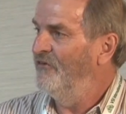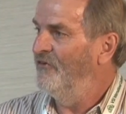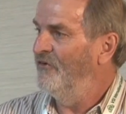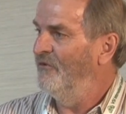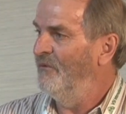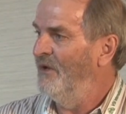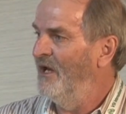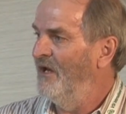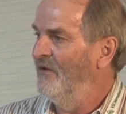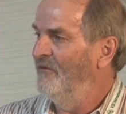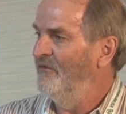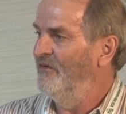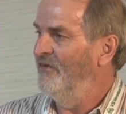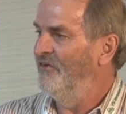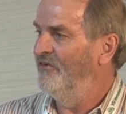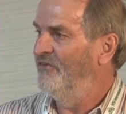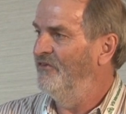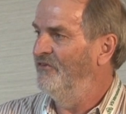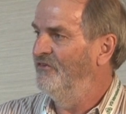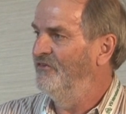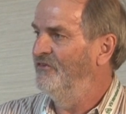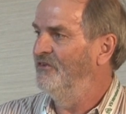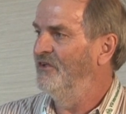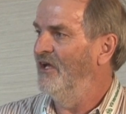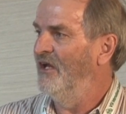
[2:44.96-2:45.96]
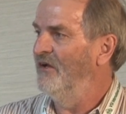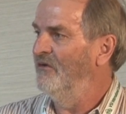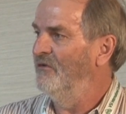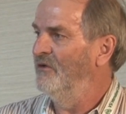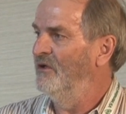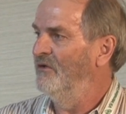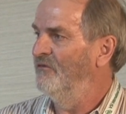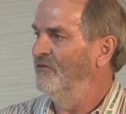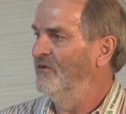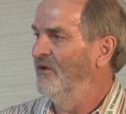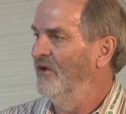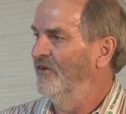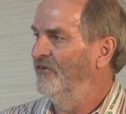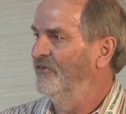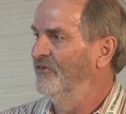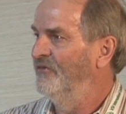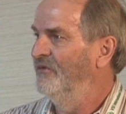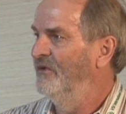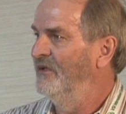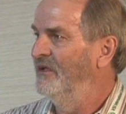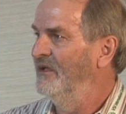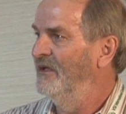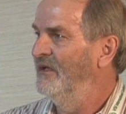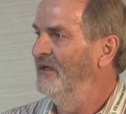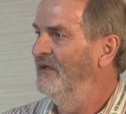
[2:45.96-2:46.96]
throughout this genera of
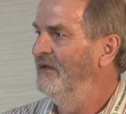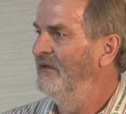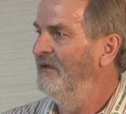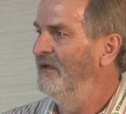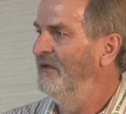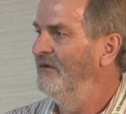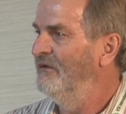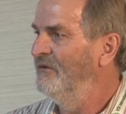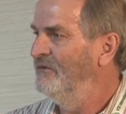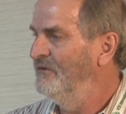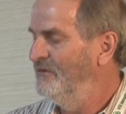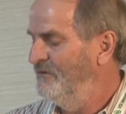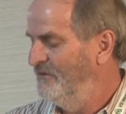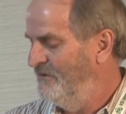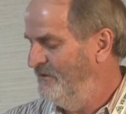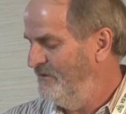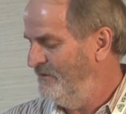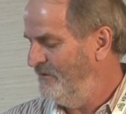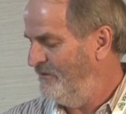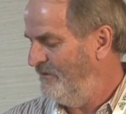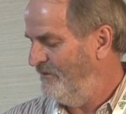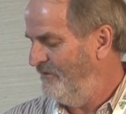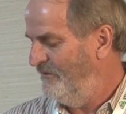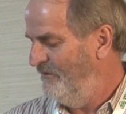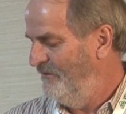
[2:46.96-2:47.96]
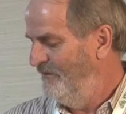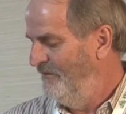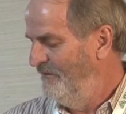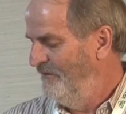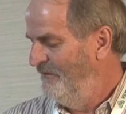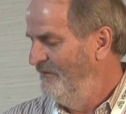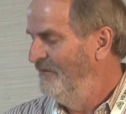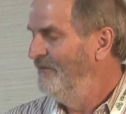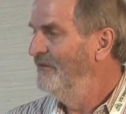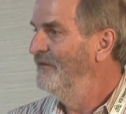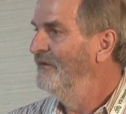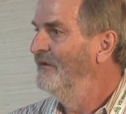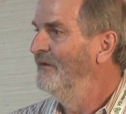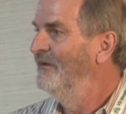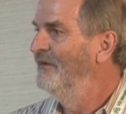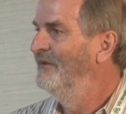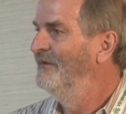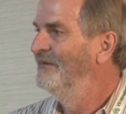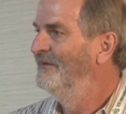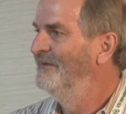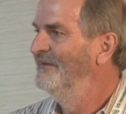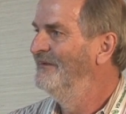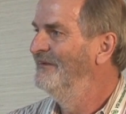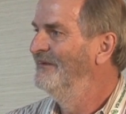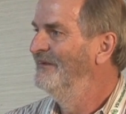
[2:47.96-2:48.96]
Clostridia here. Oh God.
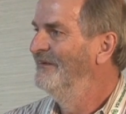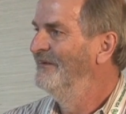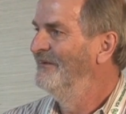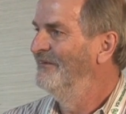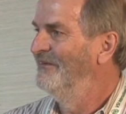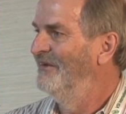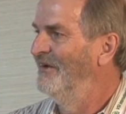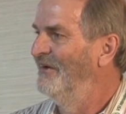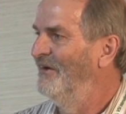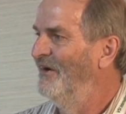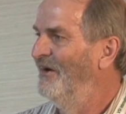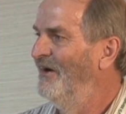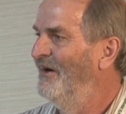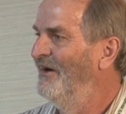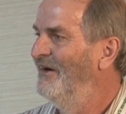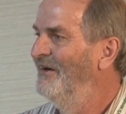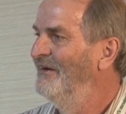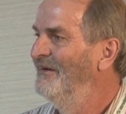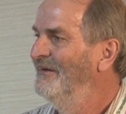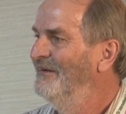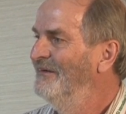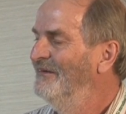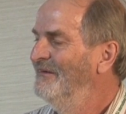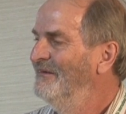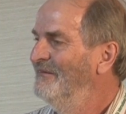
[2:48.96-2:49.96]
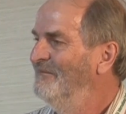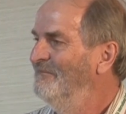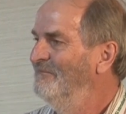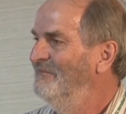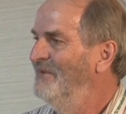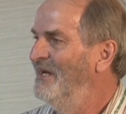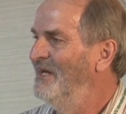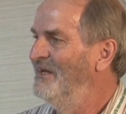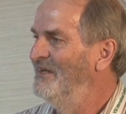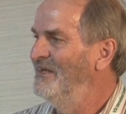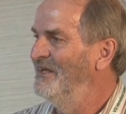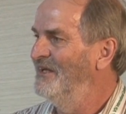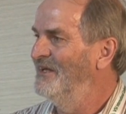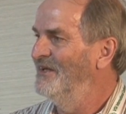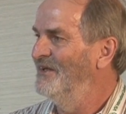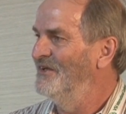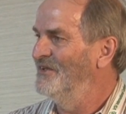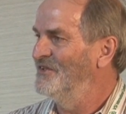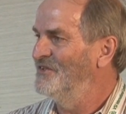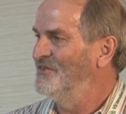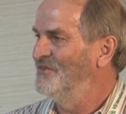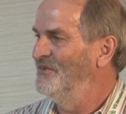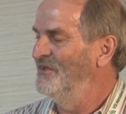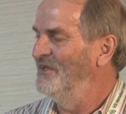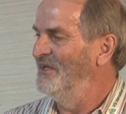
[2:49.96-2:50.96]
There are many
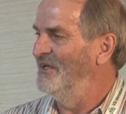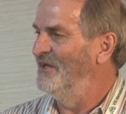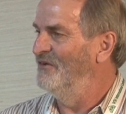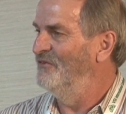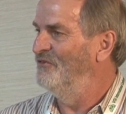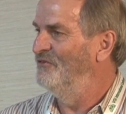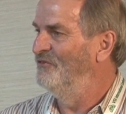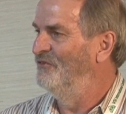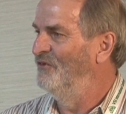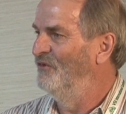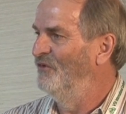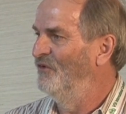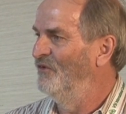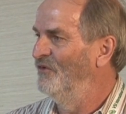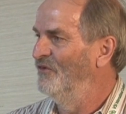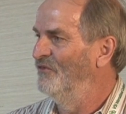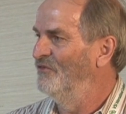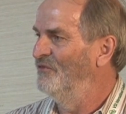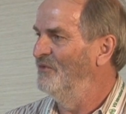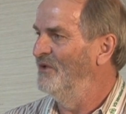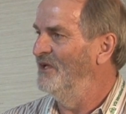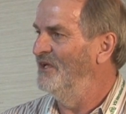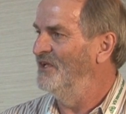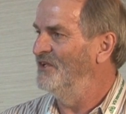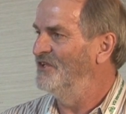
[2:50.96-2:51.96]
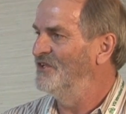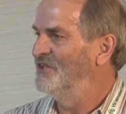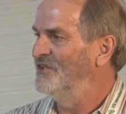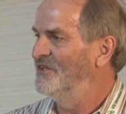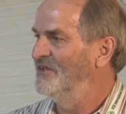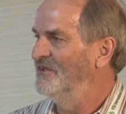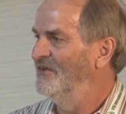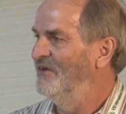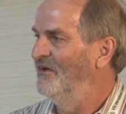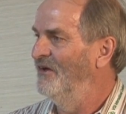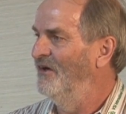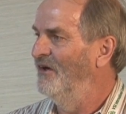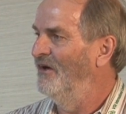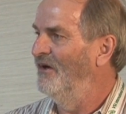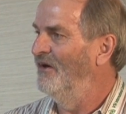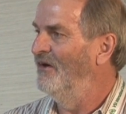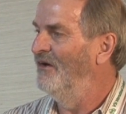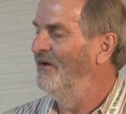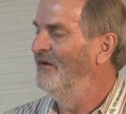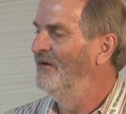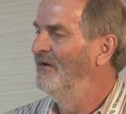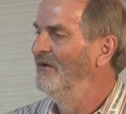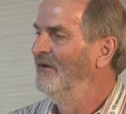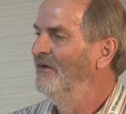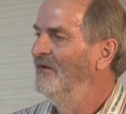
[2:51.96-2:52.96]
Clostridia, 4 of which
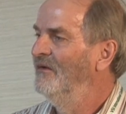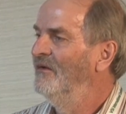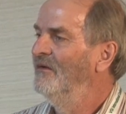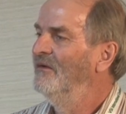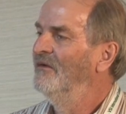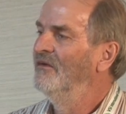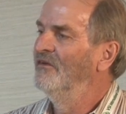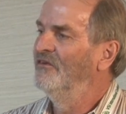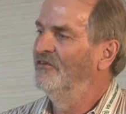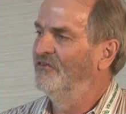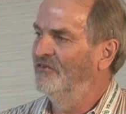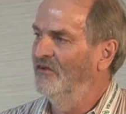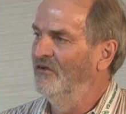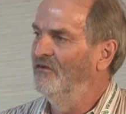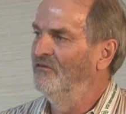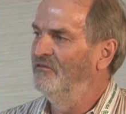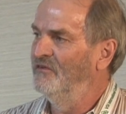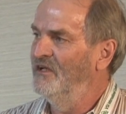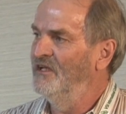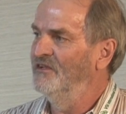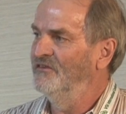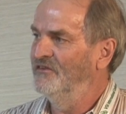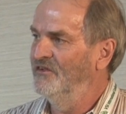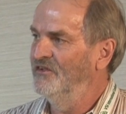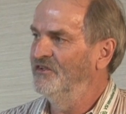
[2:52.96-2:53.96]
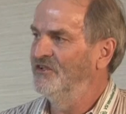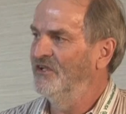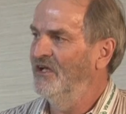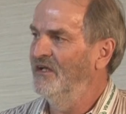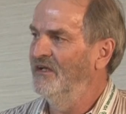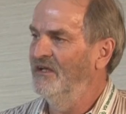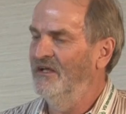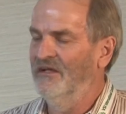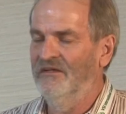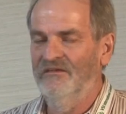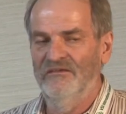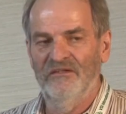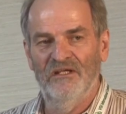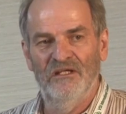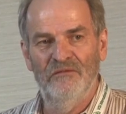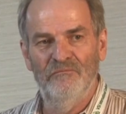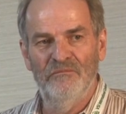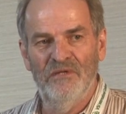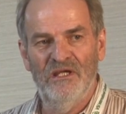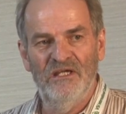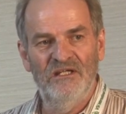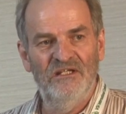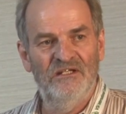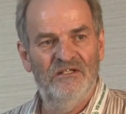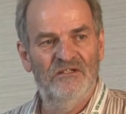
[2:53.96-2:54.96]
are solventogenic. They
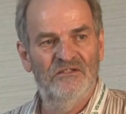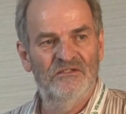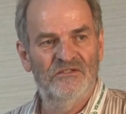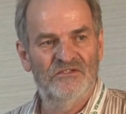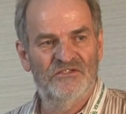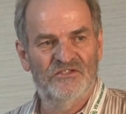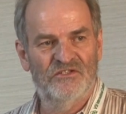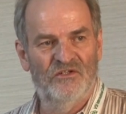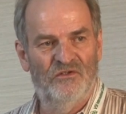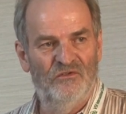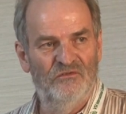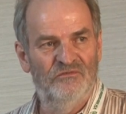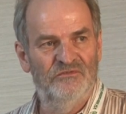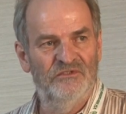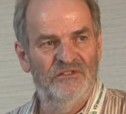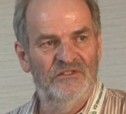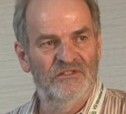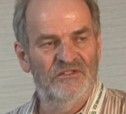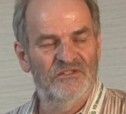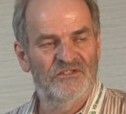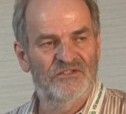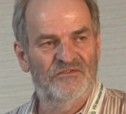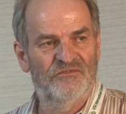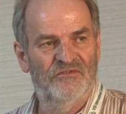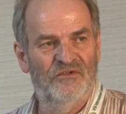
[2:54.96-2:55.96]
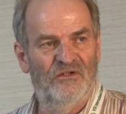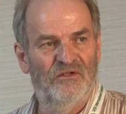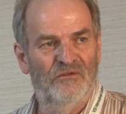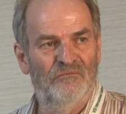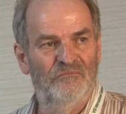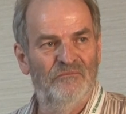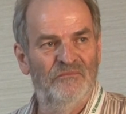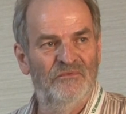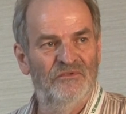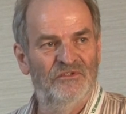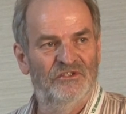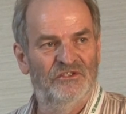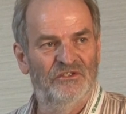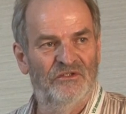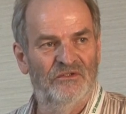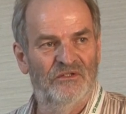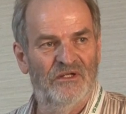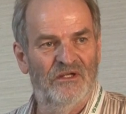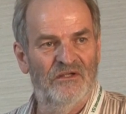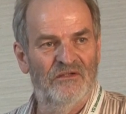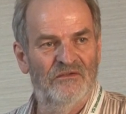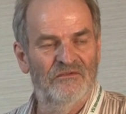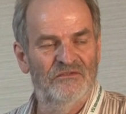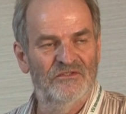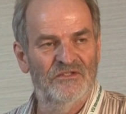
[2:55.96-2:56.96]
make solvents from
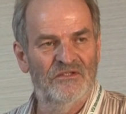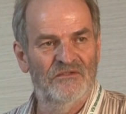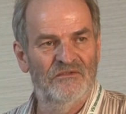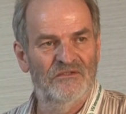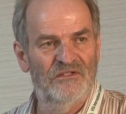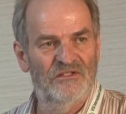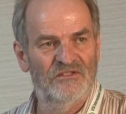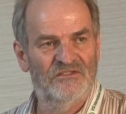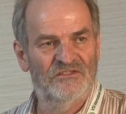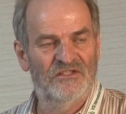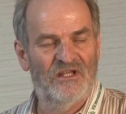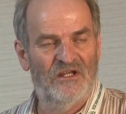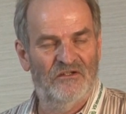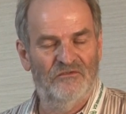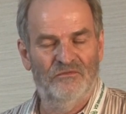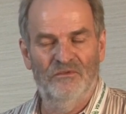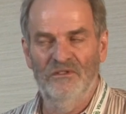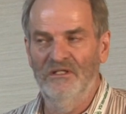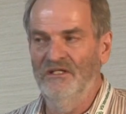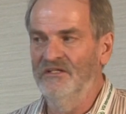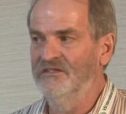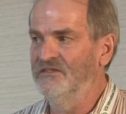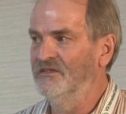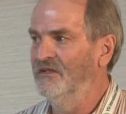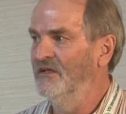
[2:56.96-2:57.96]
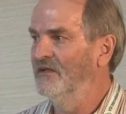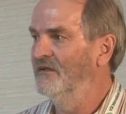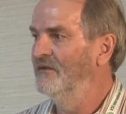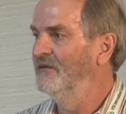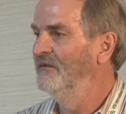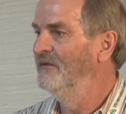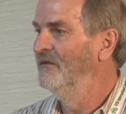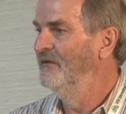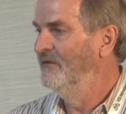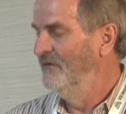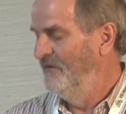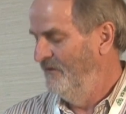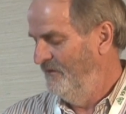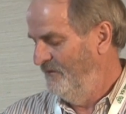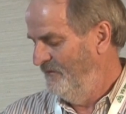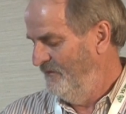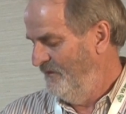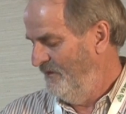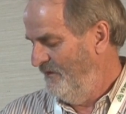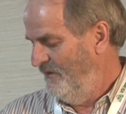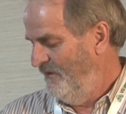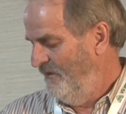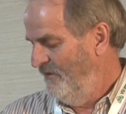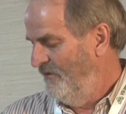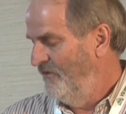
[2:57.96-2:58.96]
sugar. They're saccharolytic.
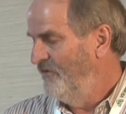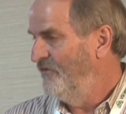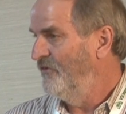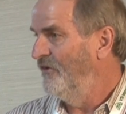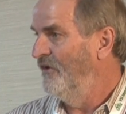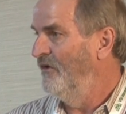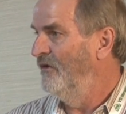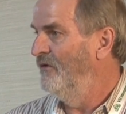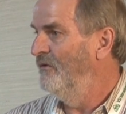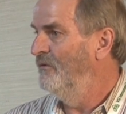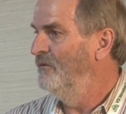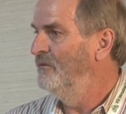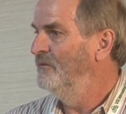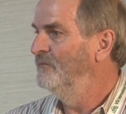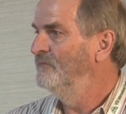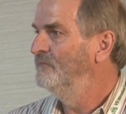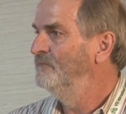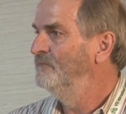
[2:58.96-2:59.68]
So